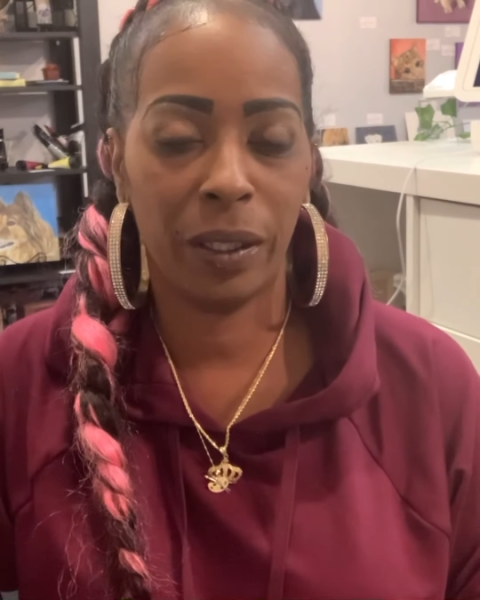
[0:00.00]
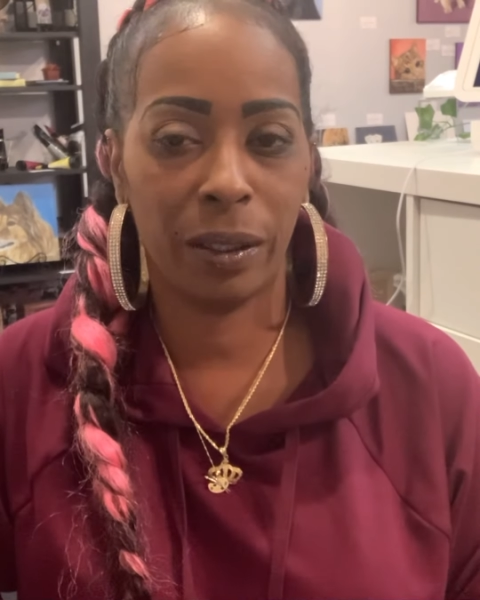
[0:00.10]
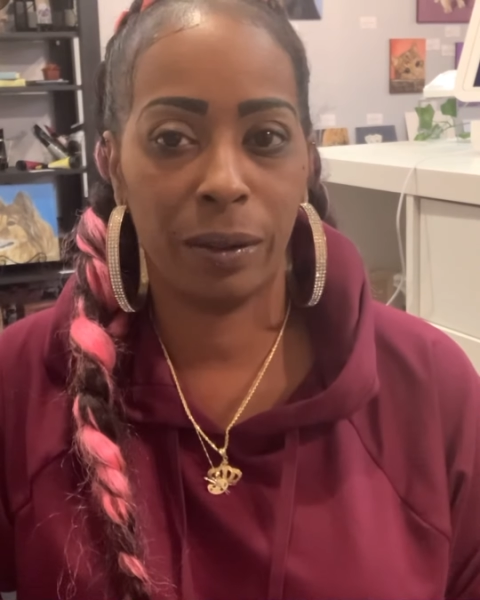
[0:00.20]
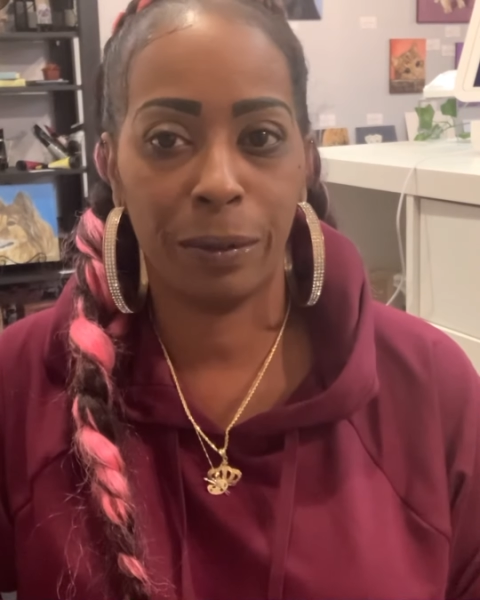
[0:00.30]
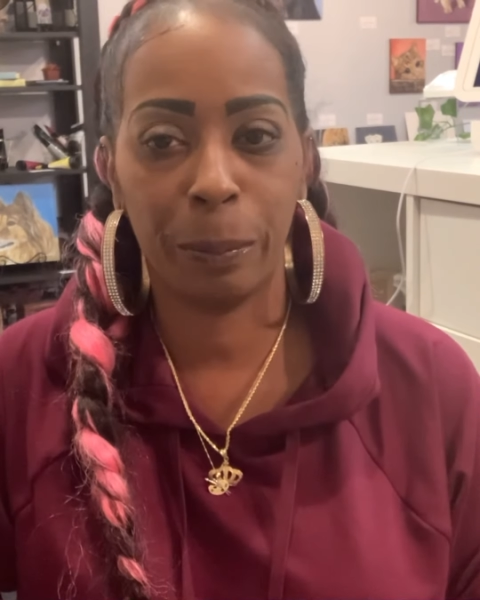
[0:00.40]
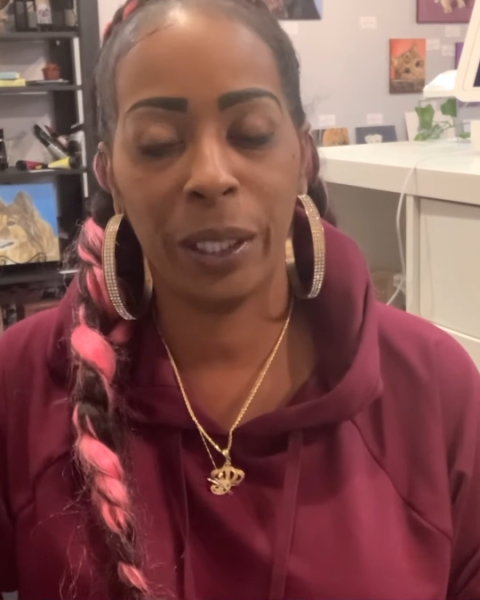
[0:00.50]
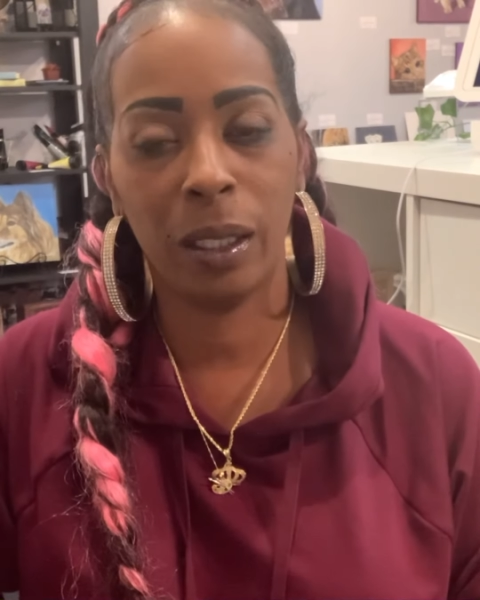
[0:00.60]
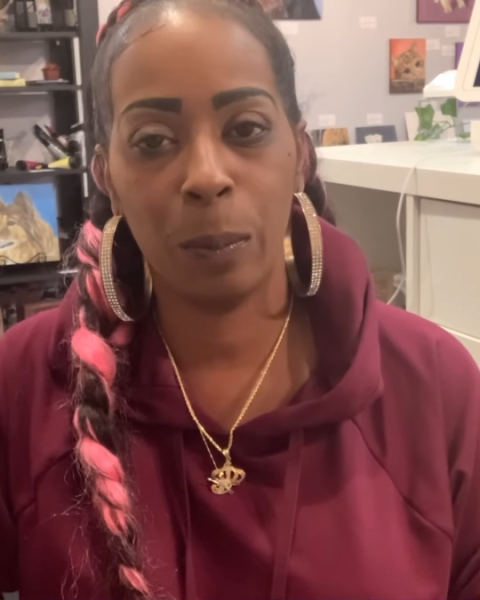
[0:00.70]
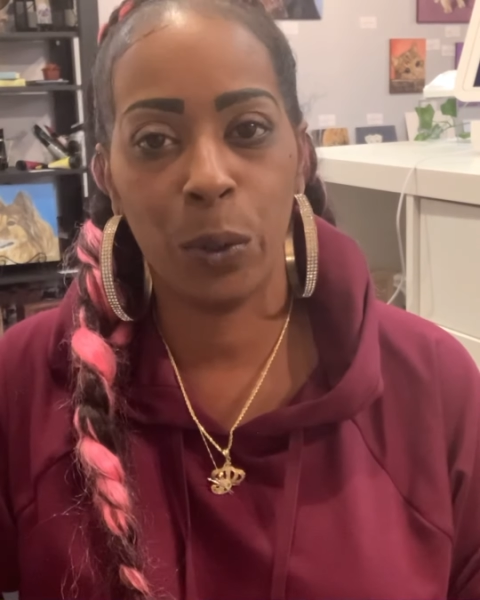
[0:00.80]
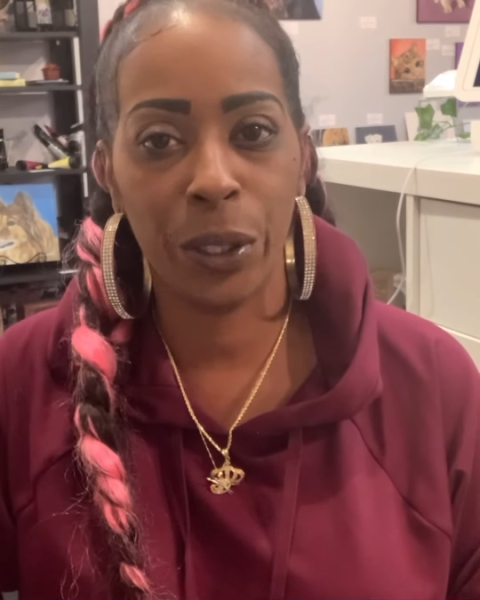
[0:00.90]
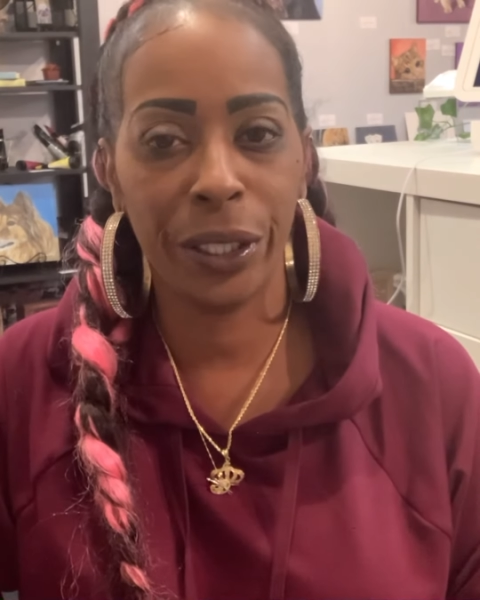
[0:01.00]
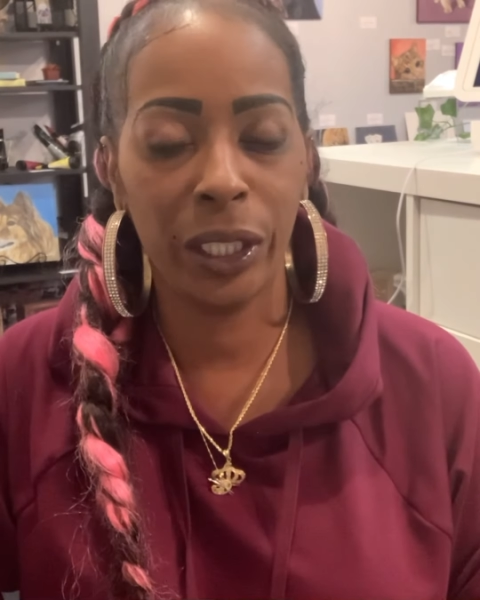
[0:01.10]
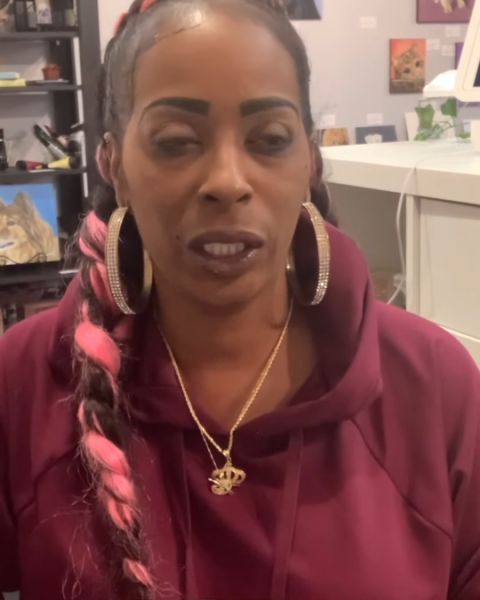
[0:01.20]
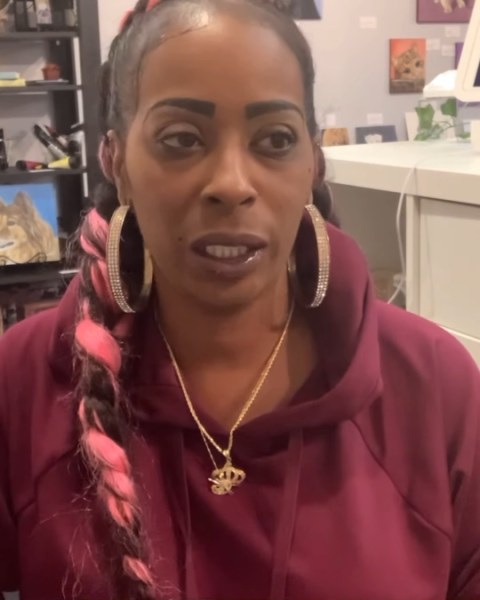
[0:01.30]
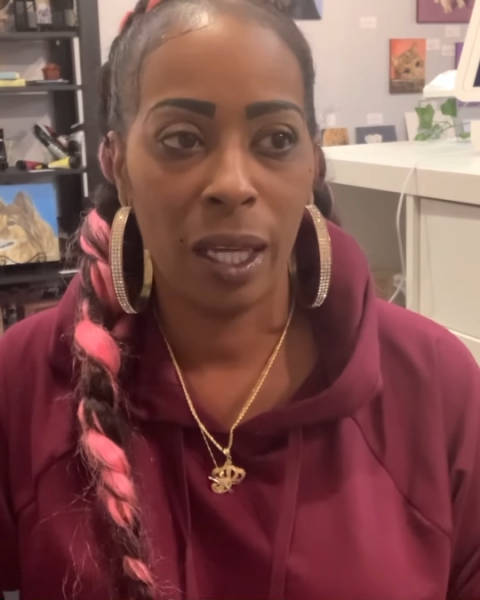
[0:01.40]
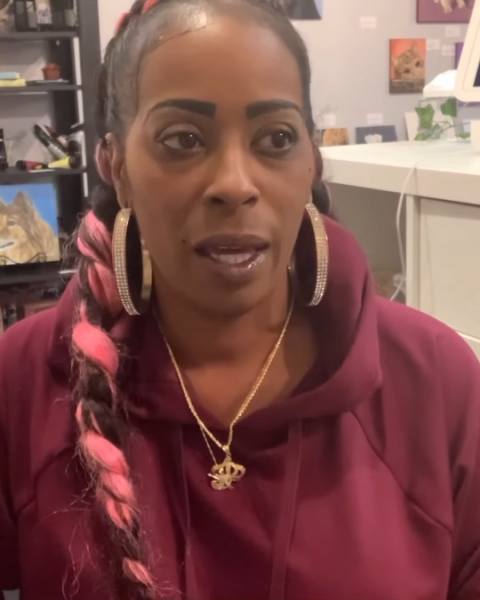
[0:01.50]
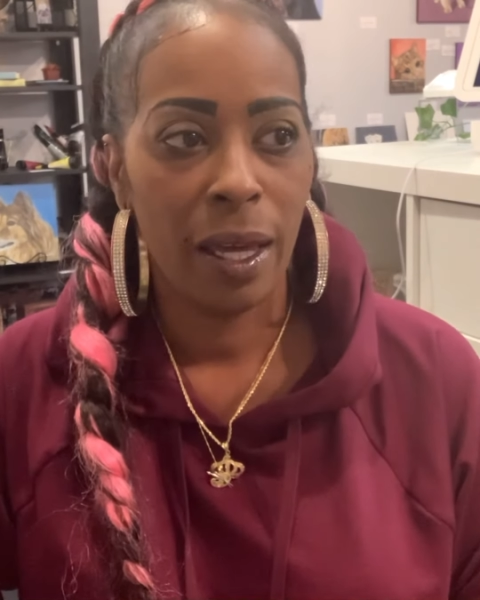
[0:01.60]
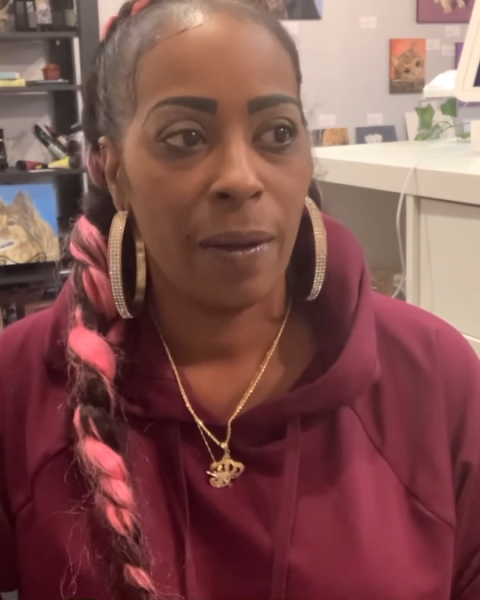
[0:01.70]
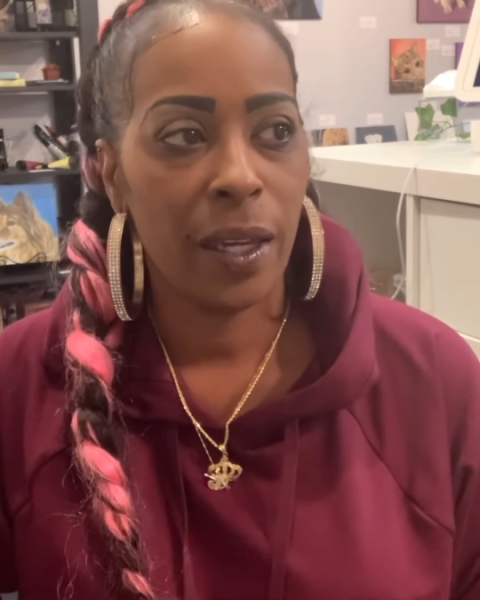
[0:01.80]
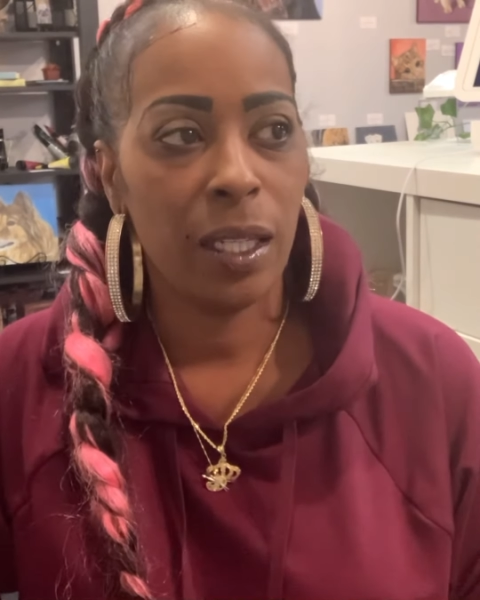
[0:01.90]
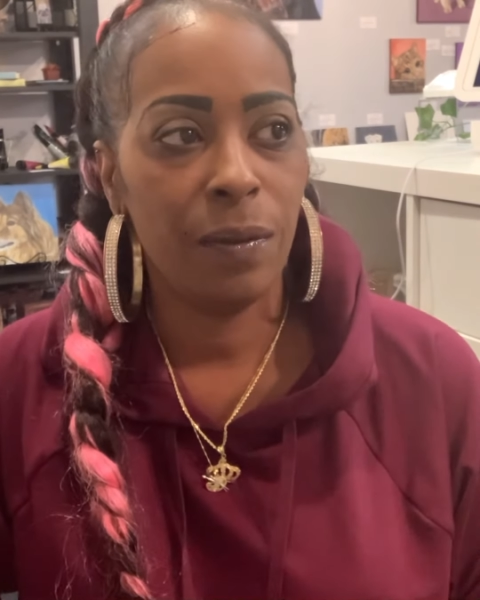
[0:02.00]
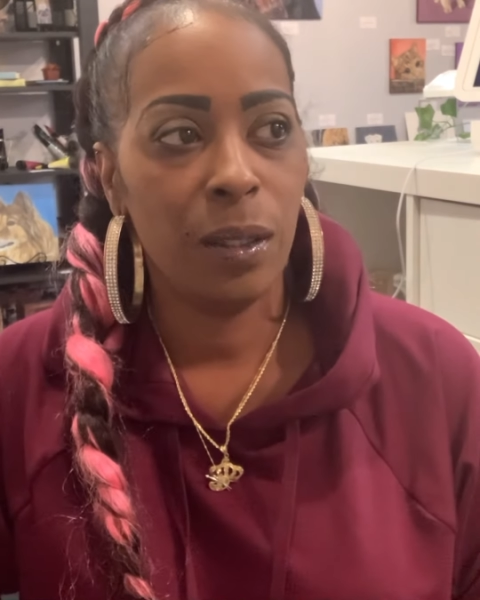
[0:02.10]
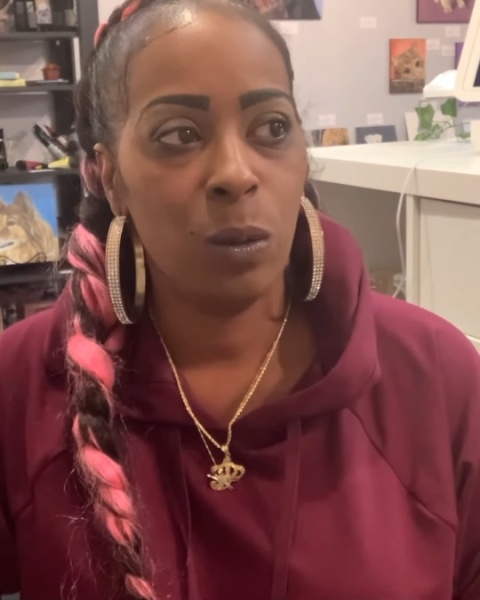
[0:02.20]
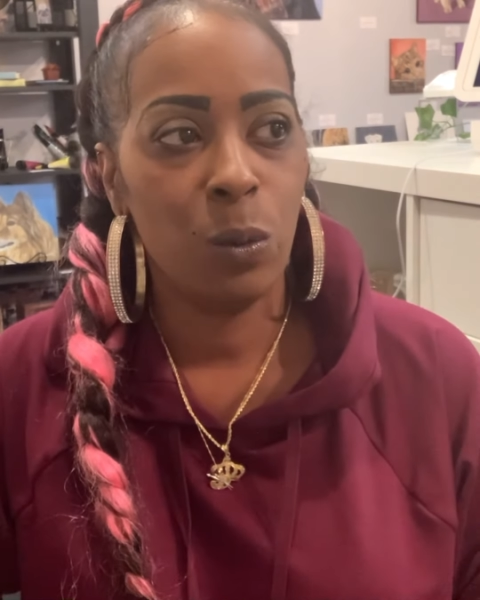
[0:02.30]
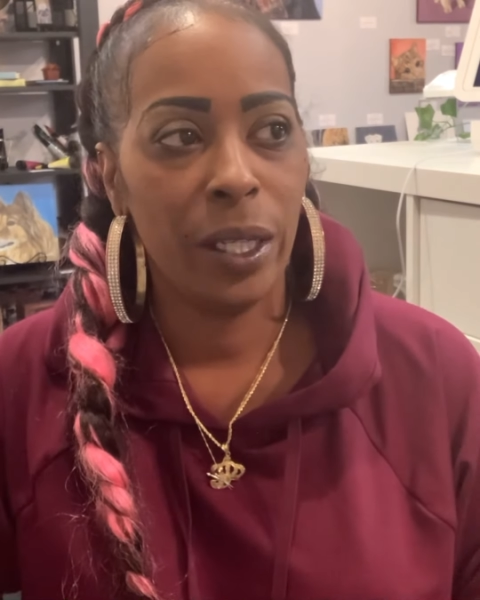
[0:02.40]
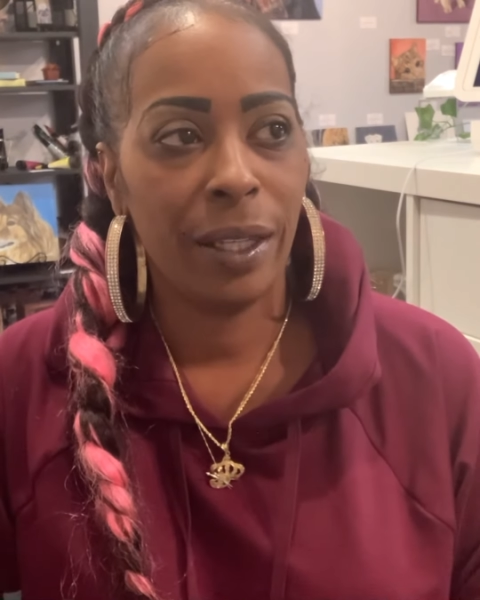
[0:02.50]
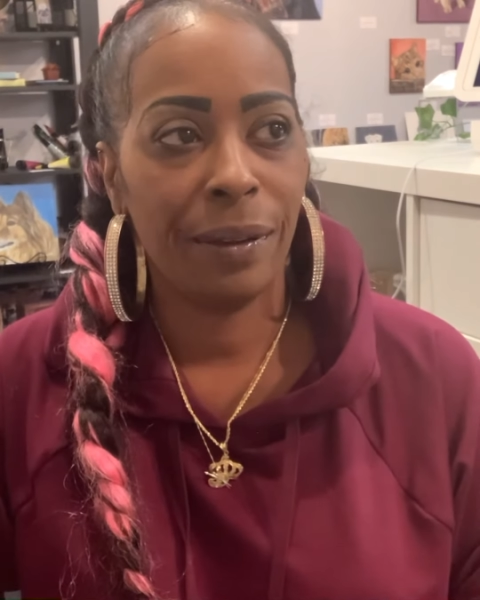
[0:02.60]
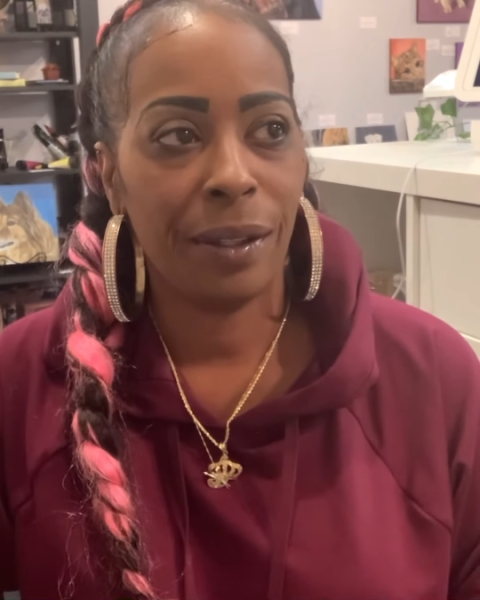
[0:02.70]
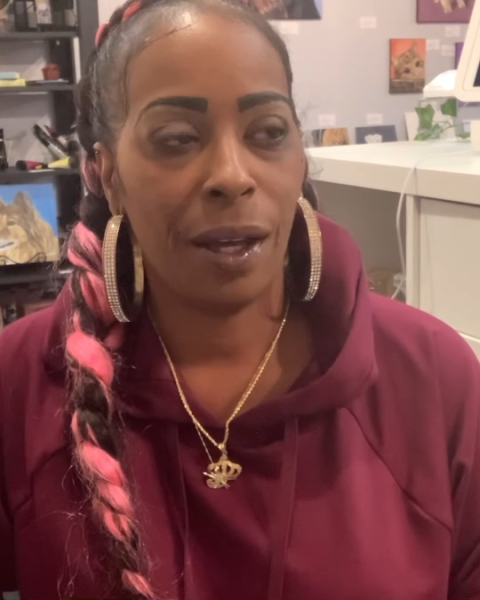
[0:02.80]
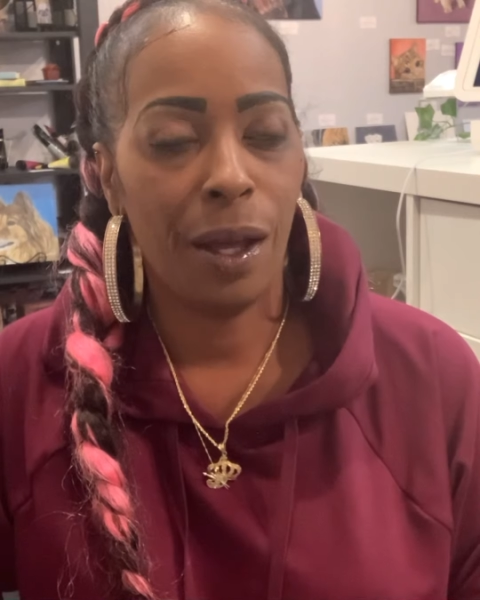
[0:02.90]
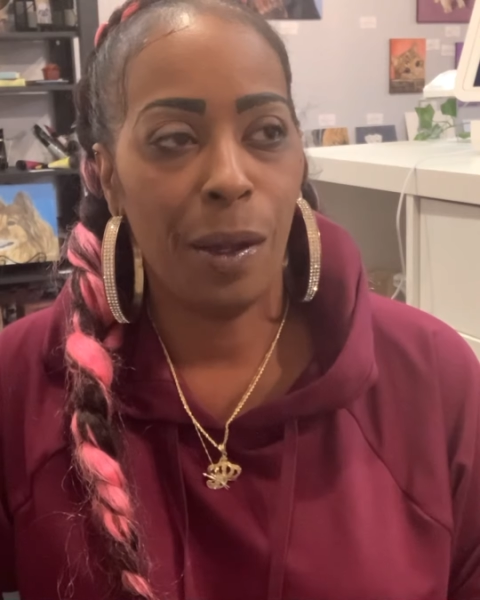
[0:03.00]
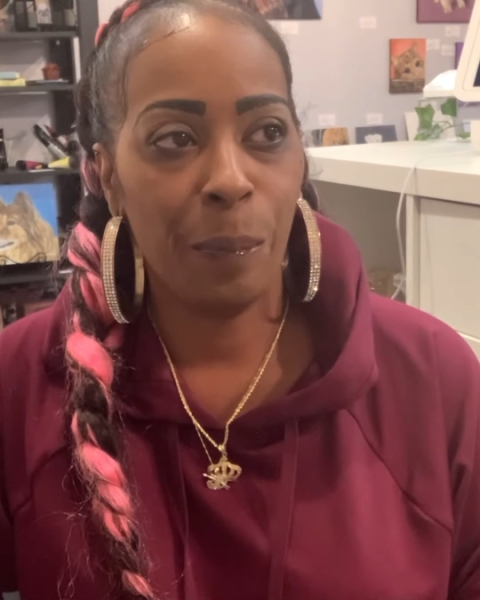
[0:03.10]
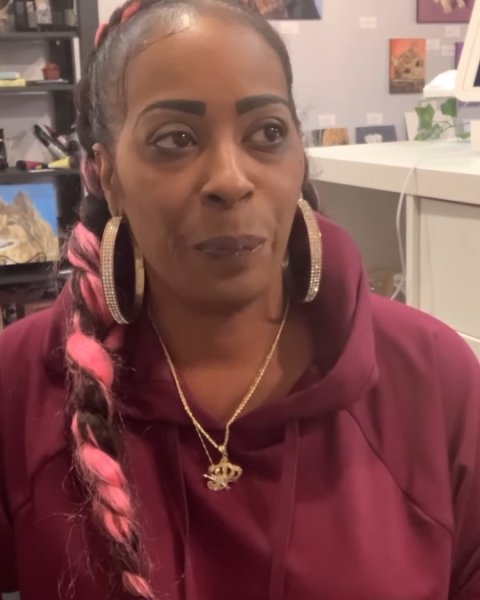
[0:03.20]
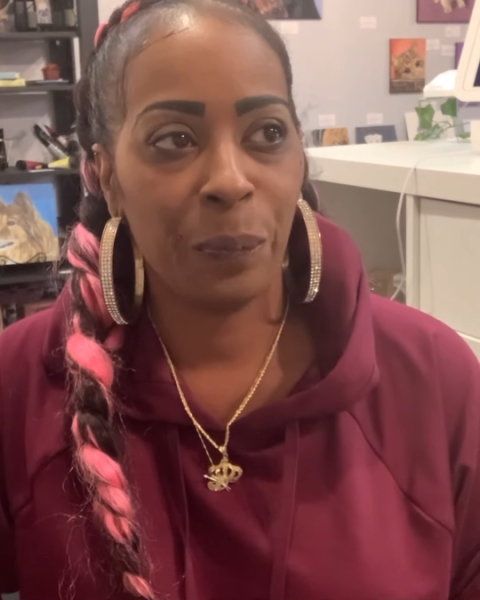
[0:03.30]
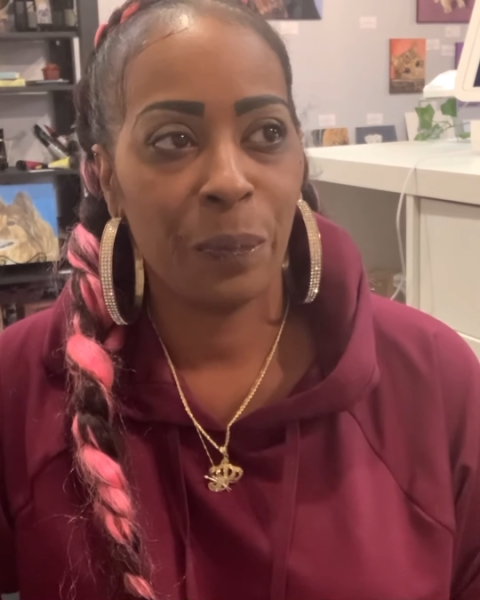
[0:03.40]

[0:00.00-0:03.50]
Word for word: They're pickup orders, even with um,